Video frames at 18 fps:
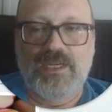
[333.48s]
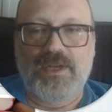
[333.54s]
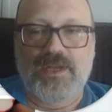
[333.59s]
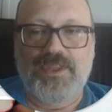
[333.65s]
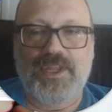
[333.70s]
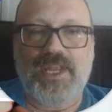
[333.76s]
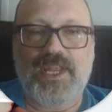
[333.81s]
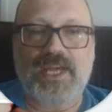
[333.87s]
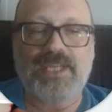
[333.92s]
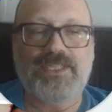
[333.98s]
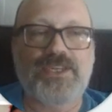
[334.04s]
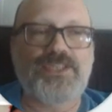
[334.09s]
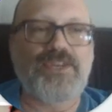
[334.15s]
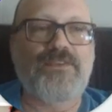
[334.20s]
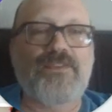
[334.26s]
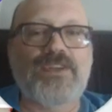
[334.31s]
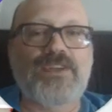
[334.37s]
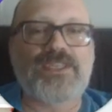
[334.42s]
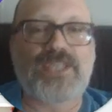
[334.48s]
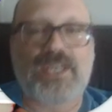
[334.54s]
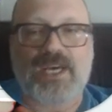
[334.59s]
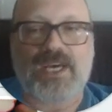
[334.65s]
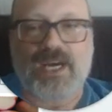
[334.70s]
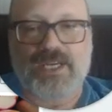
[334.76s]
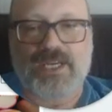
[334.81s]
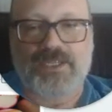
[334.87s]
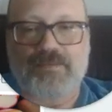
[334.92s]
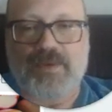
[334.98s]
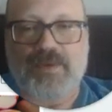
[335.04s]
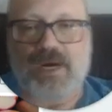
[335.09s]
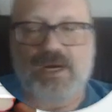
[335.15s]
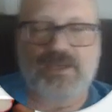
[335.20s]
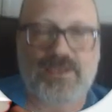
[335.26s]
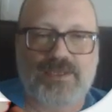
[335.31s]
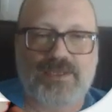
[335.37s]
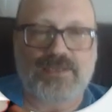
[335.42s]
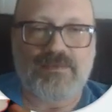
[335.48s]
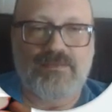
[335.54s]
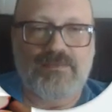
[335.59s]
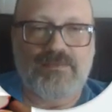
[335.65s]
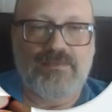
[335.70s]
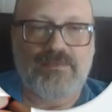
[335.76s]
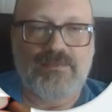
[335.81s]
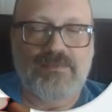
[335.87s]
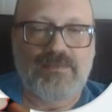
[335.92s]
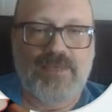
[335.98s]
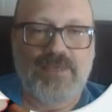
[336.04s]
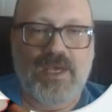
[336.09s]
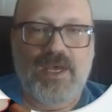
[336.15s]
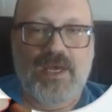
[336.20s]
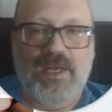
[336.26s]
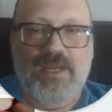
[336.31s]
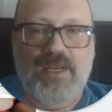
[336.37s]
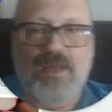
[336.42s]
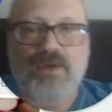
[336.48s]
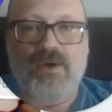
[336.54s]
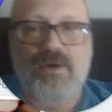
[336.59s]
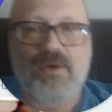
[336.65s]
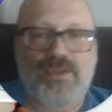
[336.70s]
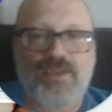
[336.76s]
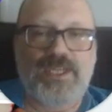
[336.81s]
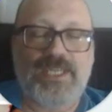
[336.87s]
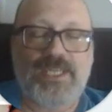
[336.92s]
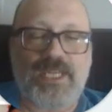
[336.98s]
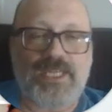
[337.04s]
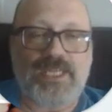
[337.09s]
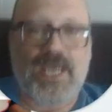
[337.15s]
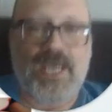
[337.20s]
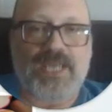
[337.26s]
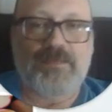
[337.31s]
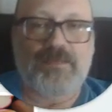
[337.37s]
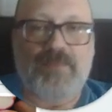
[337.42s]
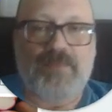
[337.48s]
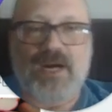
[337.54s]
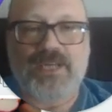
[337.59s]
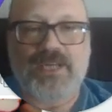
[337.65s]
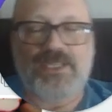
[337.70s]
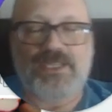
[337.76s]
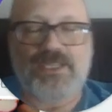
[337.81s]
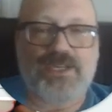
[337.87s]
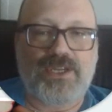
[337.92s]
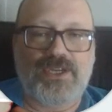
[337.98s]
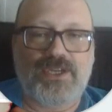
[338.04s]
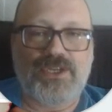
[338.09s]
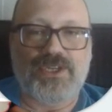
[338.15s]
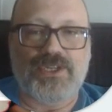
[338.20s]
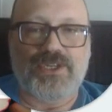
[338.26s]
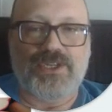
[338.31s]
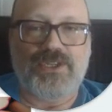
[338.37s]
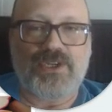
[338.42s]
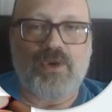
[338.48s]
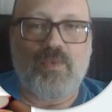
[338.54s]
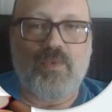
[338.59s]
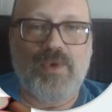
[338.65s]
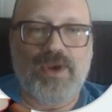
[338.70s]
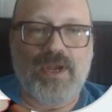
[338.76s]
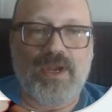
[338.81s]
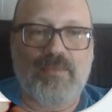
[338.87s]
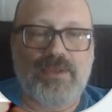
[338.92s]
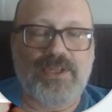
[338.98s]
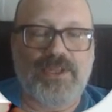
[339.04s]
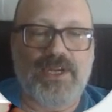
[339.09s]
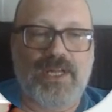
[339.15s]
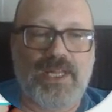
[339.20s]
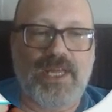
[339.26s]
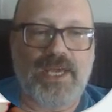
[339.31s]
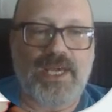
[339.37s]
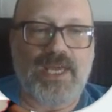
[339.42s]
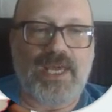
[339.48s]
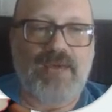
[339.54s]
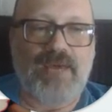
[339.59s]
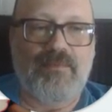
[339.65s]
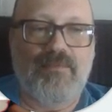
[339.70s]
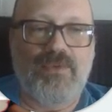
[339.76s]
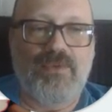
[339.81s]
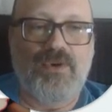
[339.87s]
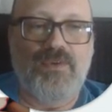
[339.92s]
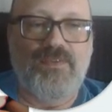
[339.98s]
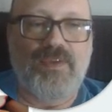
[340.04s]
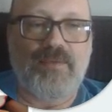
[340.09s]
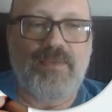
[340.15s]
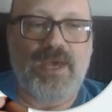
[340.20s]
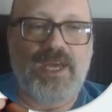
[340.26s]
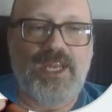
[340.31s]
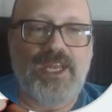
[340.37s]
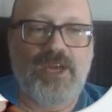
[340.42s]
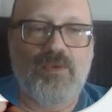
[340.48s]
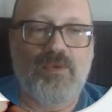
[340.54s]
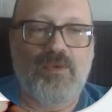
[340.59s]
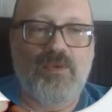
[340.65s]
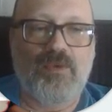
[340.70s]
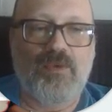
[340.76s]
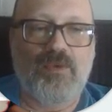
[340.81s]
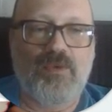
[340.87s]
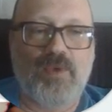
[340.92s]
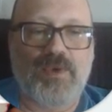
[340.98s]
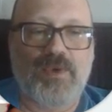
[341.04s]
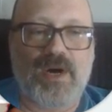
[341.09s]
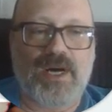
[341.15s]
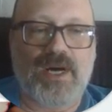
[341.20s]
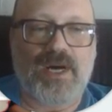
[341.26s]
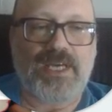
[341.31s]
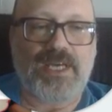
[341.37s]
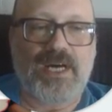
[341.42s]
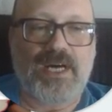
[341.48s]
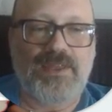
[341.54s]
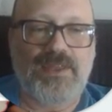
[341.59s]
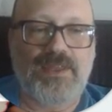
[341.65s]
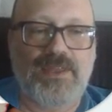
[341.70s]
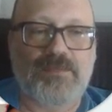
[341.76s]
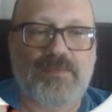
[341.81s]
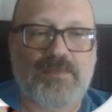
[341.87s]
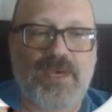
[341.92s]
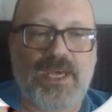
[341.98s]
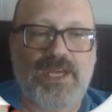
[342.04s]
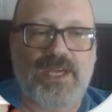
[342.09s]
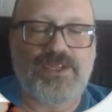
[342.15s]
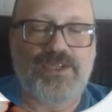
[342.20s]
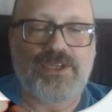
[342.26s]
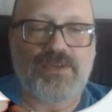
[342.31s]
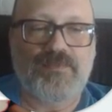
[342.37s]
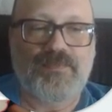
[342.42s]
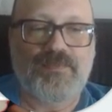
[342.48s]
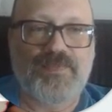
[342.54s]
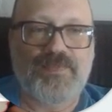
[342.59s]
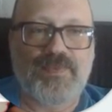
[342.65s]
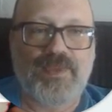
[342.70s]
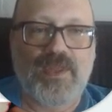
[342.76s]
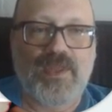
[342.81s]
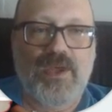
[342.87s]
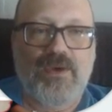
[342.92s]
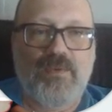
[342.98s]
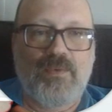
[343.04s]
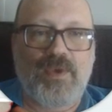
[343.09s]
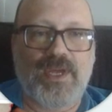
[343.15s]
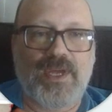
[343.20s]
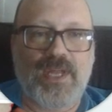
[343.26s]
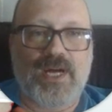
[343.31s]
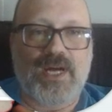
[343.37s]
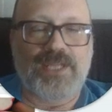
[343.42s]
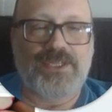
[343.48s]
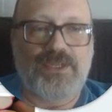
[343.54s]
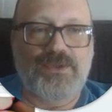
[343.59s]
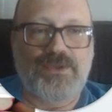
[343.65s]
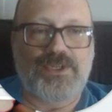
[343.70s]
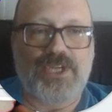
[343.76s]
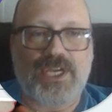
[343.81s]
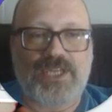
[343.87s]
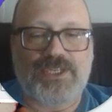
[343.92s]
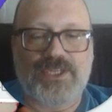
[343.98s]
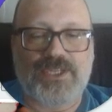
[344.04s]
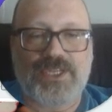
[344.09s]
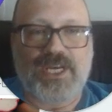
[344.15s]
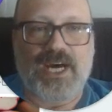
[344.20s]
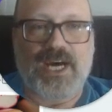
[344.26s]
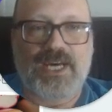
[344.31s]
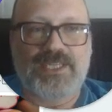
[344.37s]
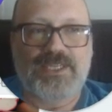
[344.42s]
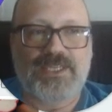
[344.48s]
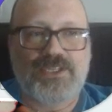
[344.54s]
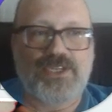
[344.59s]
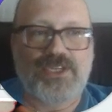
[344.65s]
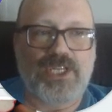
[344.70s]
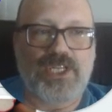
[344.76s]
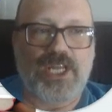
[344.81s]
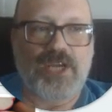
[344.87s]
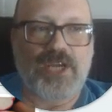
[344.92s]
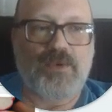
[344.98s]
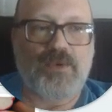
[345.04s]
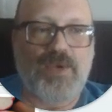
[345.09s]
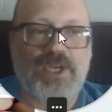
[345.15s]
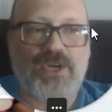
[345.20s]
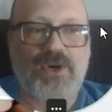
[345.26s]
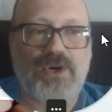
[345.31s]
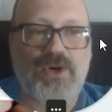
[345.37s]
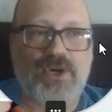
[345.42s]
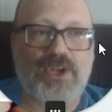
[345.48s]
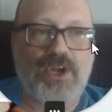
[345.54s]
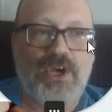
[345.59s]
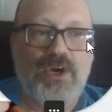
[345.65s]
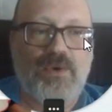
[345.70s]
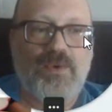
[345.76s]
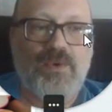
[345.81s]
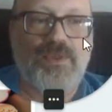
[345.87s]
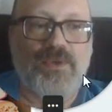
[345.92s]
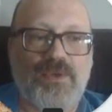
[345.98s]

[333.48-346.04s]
The next are different text box. Now, these text box additions, we're able to click and move them anywhere we want on this page. We can also change sizes just like we could with a